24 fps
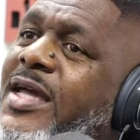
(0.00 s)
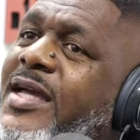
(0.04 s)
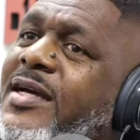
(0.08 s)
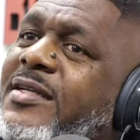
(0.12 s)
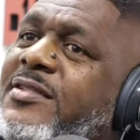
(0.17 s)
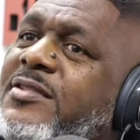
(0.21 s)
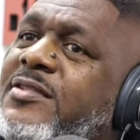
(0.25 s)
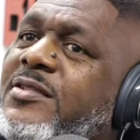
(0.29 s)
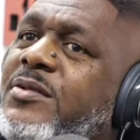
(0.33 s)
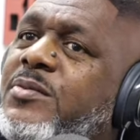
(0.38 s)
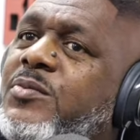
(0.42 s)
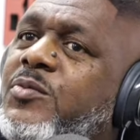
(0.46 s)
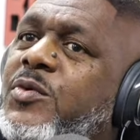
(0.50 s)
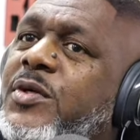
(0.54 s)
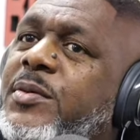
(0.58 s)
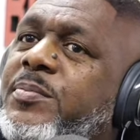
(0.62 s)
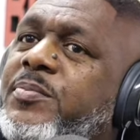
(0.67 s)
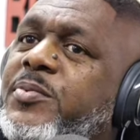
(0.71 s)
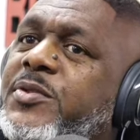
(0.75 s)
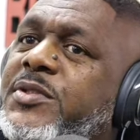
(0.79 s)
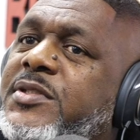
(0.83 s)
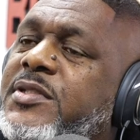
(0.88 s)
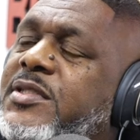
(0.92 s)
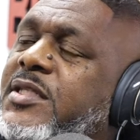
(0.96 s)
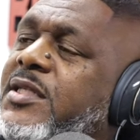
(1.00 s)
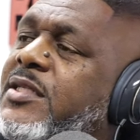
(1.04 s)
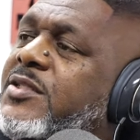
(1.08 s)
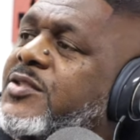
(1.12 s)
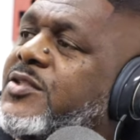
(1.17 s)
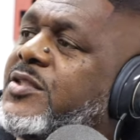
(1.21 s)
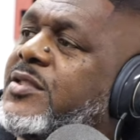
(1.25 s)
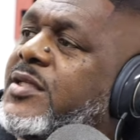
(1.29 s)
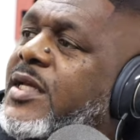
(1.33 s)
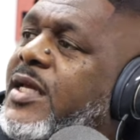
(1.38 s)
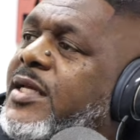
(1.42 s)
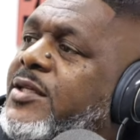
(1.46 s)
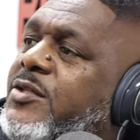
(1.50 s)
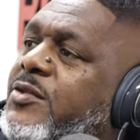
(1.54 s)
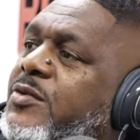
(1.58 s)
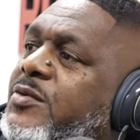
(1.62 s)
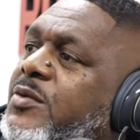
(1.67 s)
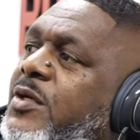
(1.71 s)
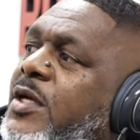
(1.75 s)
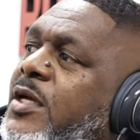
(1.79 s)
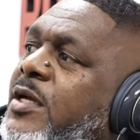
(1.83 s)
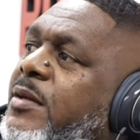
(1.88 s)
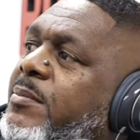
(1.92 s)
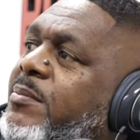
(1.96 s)
because you answer them with precision, and
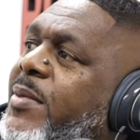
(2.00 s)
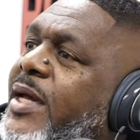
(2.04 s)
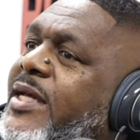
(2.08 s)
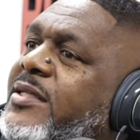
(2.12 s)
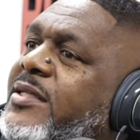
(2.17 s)
you